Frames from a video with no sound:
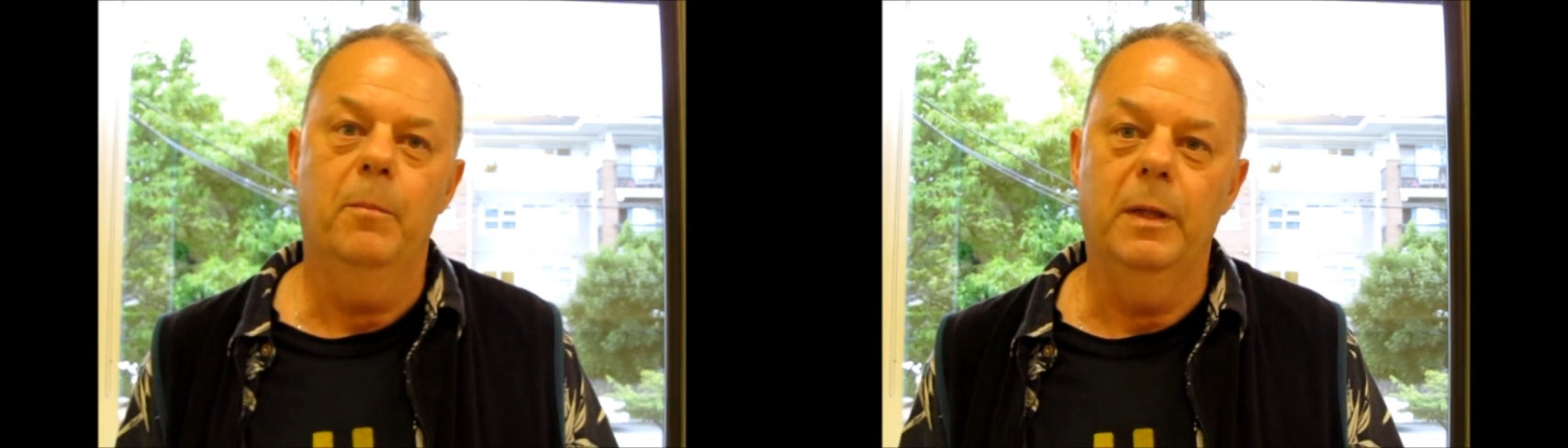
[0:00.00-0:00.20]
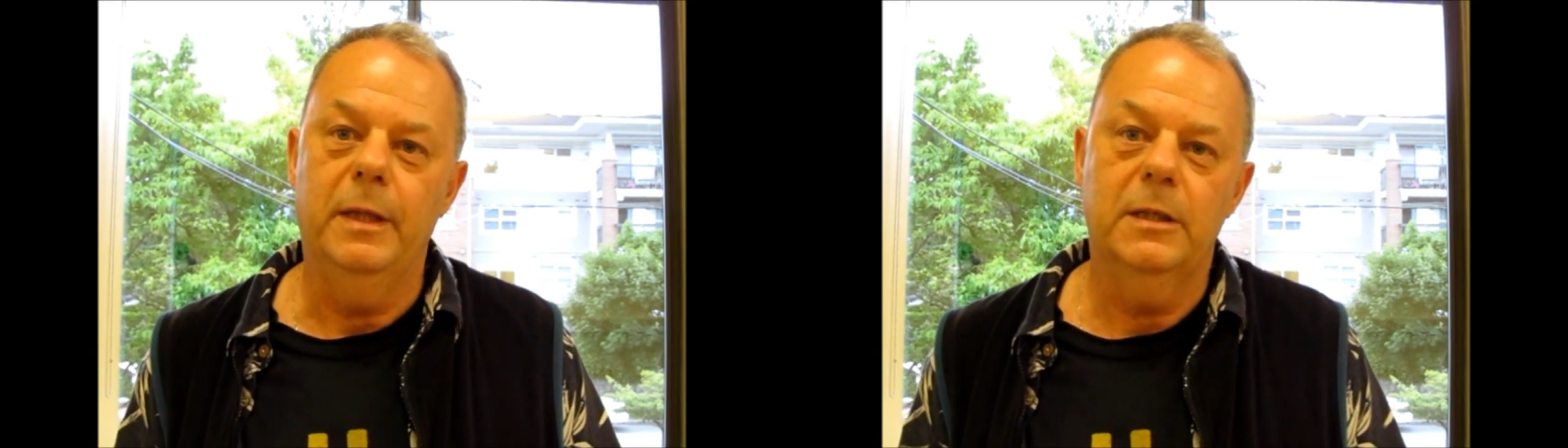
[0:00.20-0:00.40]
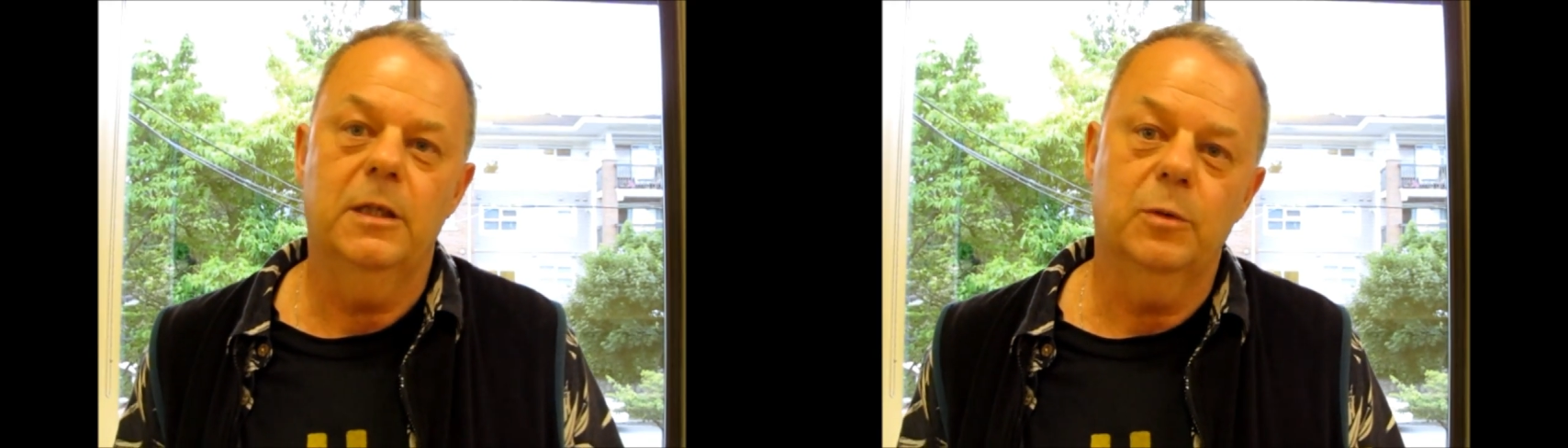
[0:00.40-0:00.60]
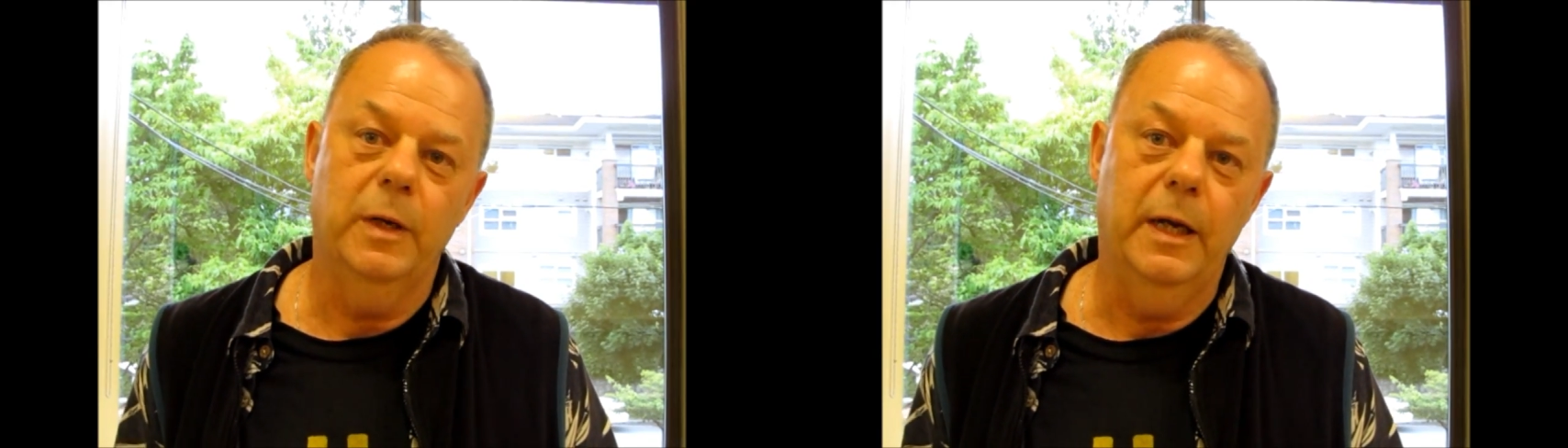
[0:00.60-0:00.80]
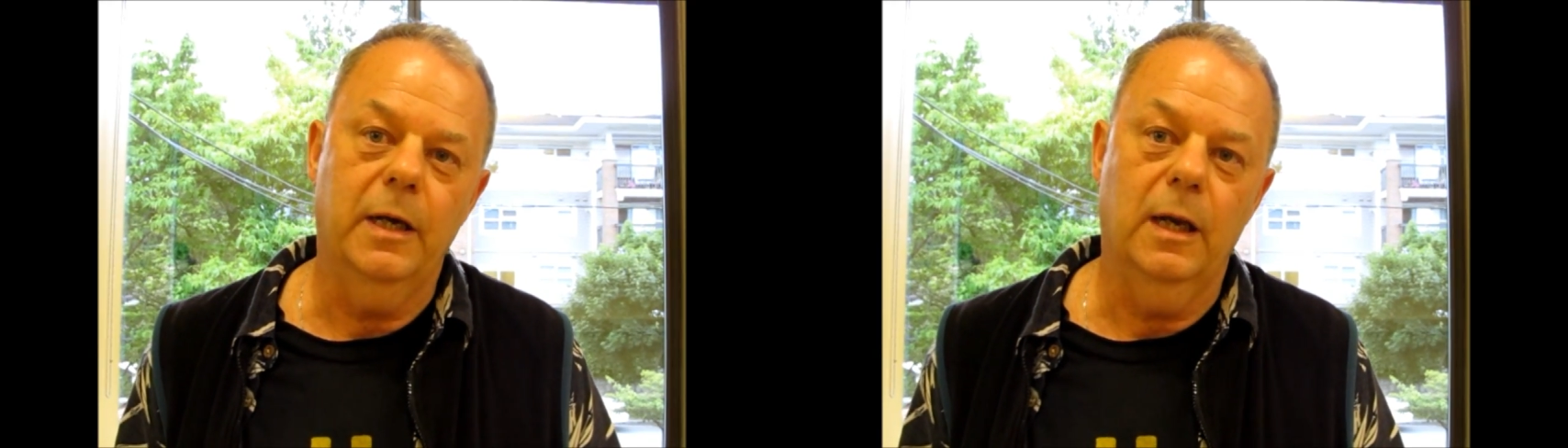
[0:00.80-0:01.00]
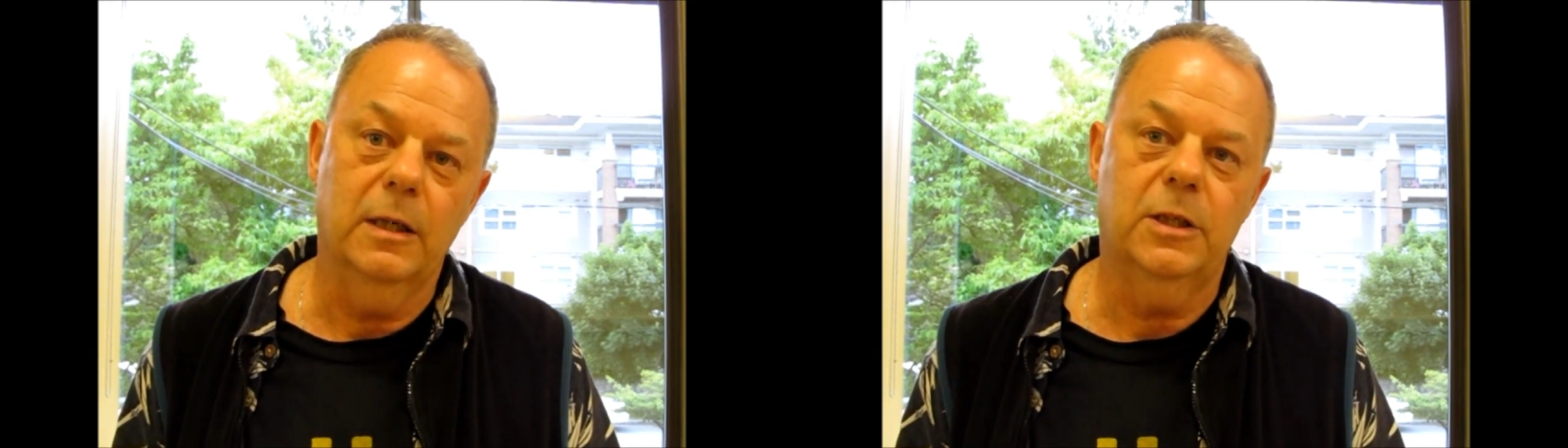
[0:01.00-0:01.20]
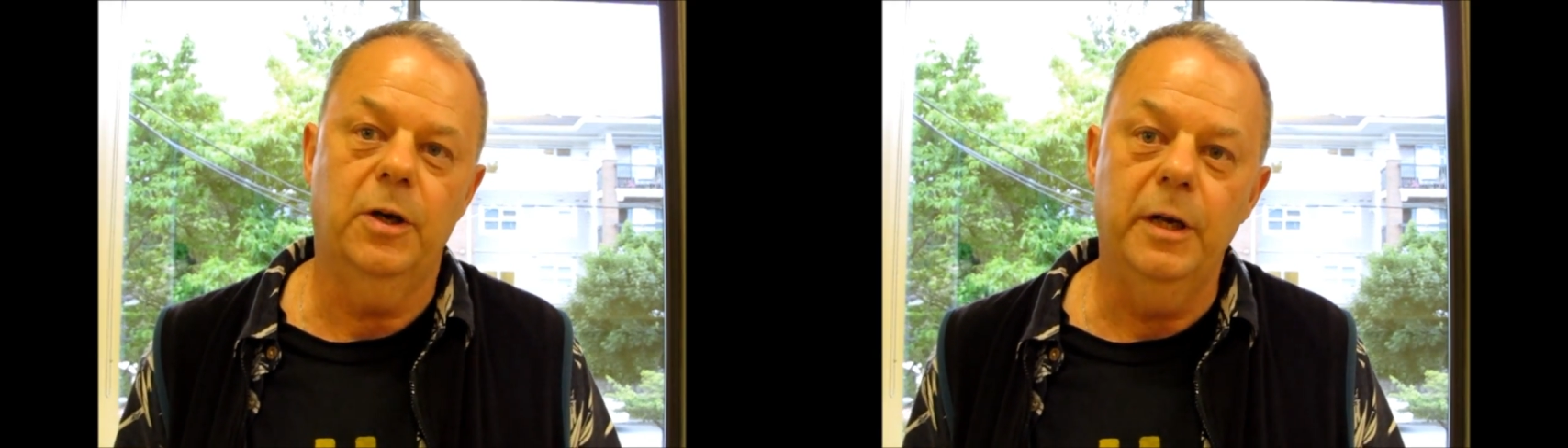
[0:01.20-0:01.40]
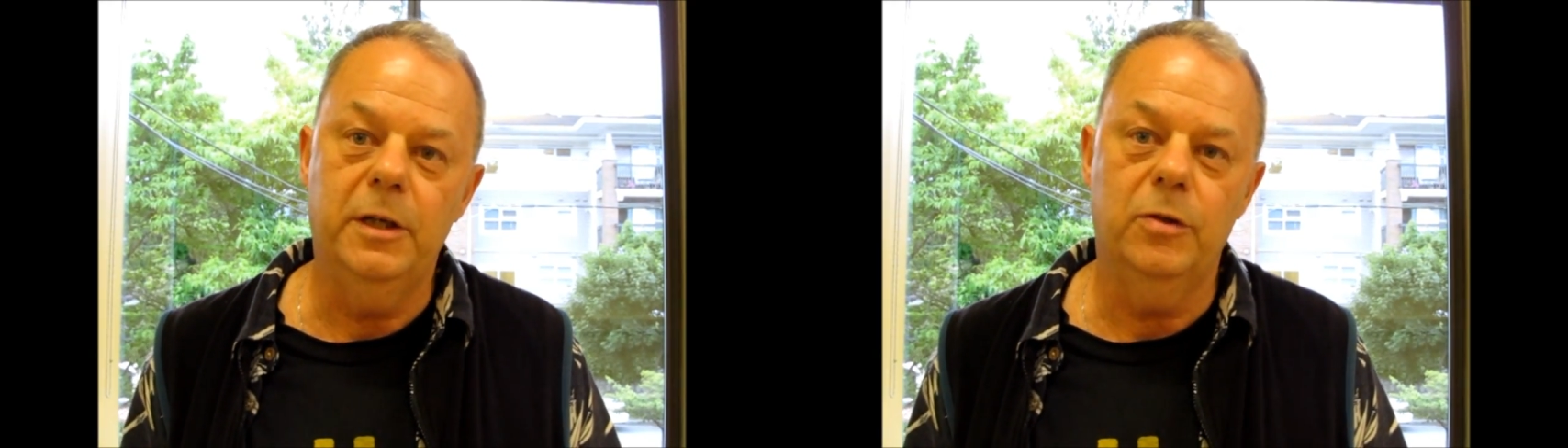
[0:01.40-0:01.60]
but this is ridiculous.
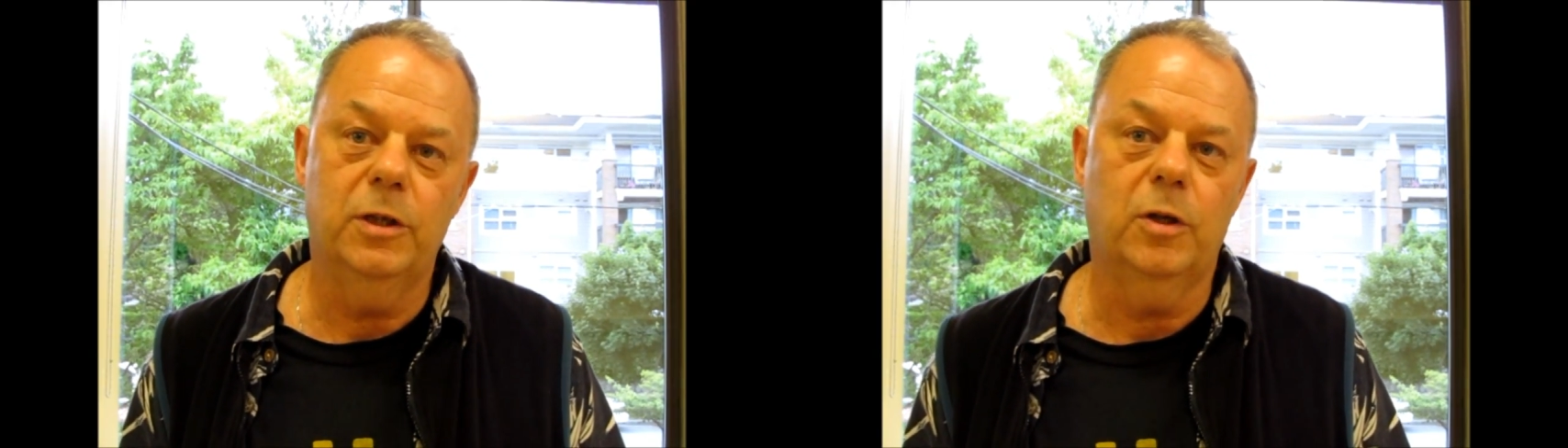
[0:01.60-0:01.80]
32